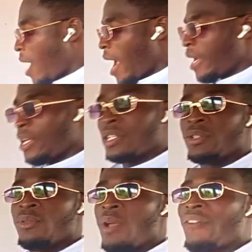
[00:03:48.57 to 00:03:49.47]
by,
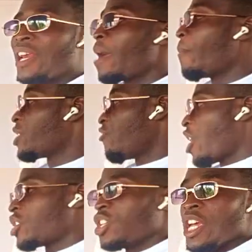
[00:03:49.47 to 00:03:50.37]
we have another mixed
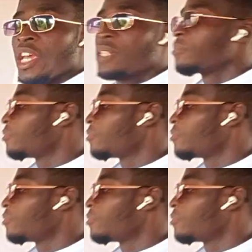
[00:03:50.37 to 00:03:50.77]
fraction here.